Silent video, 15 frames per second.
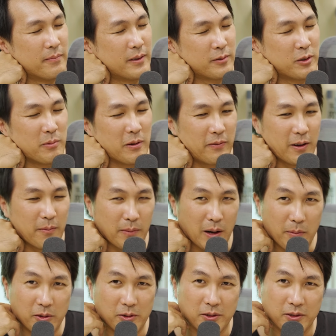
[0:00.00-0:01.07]
but to be fair,
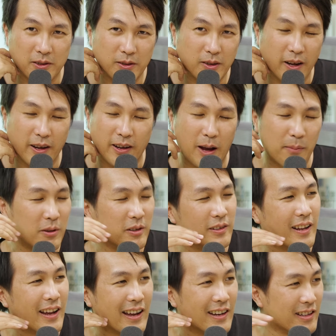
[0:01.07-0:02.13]
bubbles can happen in
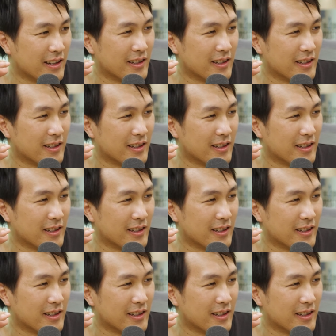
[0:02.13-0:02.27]
any